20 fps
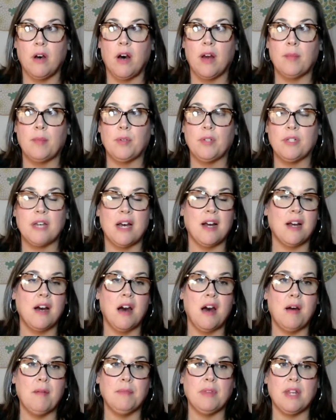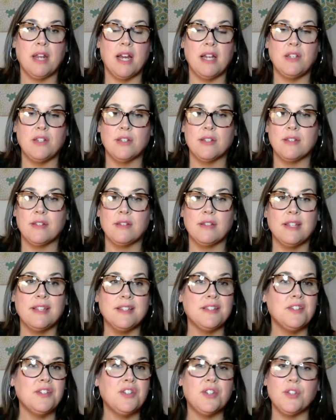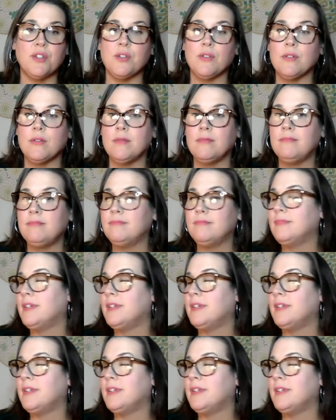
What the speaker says: audible.com that I just listen to